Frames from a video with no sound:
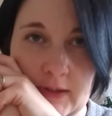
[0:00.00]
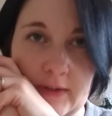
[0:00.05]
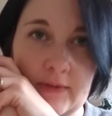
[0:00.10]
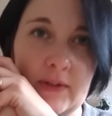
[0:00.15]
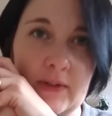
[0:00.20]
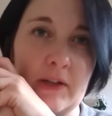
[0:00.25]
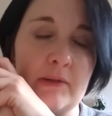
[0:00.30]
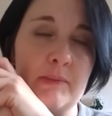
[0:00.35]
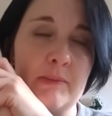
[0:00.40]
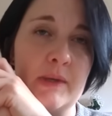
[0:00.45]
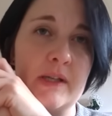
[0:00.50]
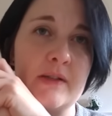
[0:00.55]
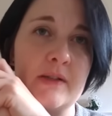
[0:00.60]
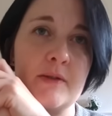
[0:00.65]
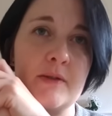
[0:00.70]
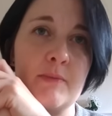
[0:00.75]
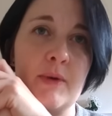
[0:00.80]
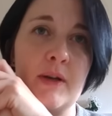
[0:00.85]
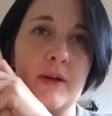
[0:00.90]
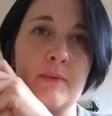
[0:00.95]
I have nightmares
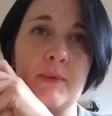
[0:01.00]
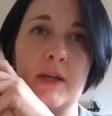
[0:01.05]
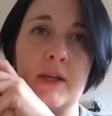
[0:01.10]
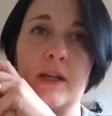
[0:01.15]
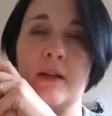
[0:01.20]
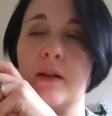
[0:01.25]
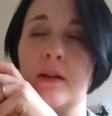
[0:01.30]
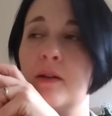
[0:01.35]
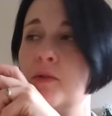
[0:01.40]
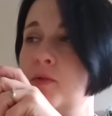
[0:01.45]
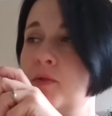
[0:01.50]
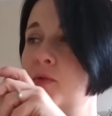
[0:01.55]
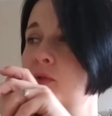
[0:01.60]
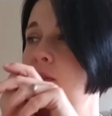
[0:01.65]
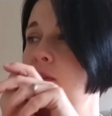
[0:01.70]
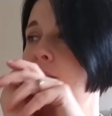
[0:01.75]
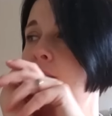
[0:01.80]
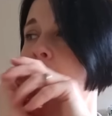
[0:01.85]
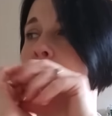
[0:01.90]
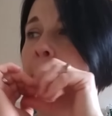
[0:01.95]
about making
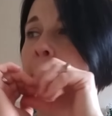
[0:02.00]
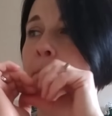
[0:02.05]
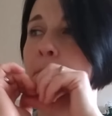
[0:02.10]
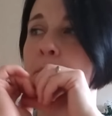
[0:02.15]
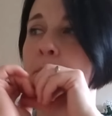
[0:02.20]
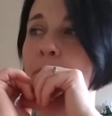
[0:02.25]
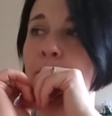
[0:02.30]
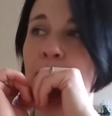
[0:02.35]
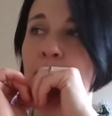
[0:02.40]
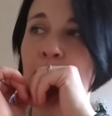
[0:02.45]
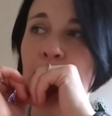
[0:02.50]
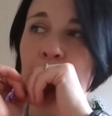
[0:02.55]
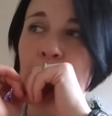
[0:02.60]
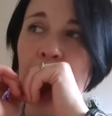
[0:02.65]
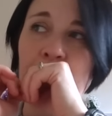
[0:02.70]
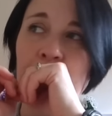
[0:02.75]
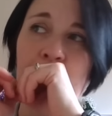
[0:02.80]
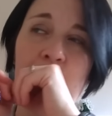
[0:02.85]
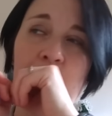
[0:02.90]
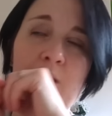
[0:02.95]
elves.
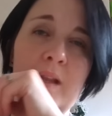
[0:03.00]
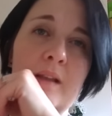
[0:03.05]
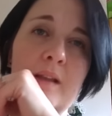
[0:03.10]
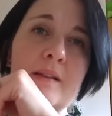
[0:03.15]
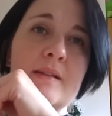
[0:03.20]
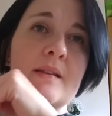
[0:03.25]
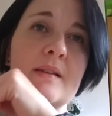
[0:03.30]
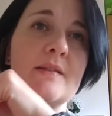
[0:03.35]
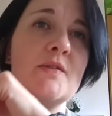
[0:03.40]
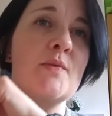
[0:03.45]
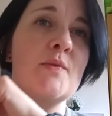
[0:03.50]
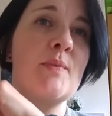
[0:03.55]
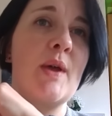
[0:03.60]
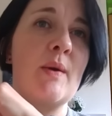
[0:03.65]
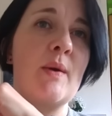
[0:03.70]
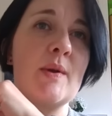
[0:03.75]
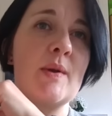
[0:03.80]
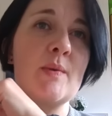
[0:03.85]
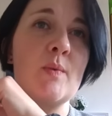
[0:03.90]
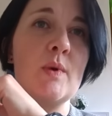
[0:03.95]
So it's up
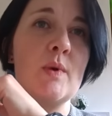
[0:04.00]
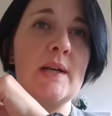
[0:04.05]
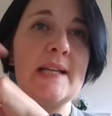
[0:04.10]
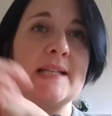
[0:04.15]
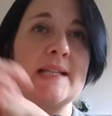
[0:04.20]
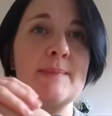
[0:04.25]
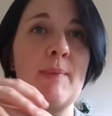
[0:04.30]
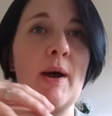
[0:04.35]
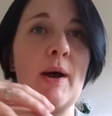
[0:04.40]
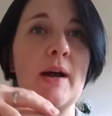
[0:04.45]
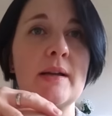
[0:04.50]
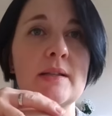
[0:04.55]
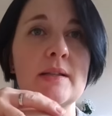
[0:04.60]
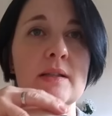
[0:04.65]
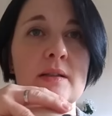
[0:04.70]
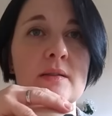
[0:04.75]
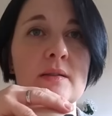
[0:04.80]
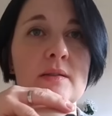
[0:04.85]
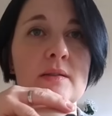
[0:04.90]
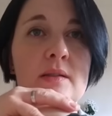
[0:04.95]
there with Woolly
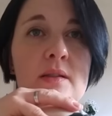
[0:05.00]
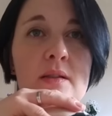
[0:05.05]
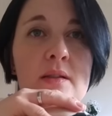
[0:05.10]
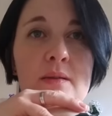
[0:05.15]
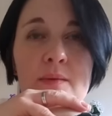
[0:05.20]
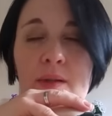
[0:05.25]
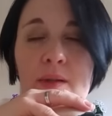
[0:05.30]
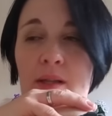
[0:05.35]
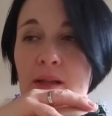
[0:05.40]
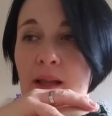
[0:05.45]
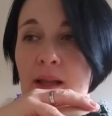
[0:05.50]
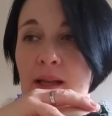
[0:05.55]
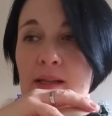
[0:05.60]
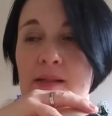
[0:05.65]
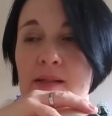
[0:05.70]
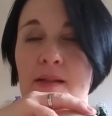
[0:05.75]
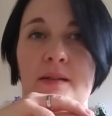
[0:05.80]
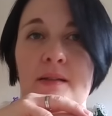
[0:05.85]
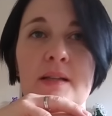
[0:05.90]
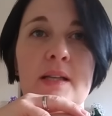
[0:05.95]
Spider, you know, with
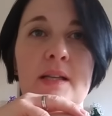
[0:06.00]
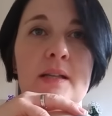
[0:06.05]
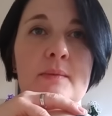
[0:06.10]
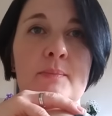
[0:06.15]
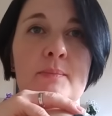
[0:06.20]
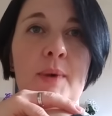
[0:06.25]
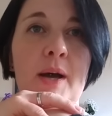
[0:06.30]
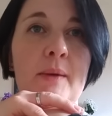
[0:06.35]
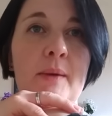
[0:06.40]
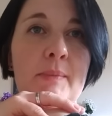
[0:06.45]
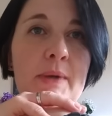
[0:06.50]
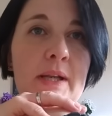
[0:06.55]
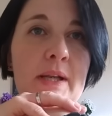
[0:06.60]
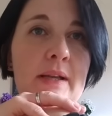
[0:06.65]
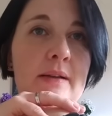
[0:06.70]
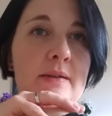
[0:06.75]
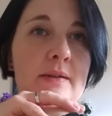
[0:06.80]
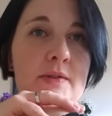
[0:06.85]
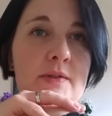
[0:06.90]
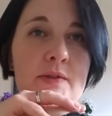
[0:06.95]
legs that need pipe
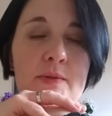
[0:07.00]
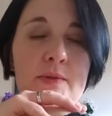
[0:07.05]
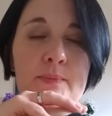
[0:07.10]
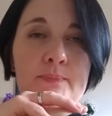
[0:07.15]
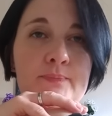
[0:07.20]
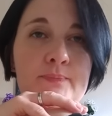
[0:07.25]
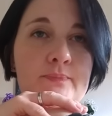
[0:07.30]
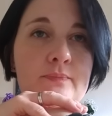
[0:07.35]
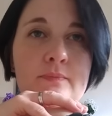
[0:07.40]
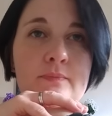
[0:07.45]
cleaners and.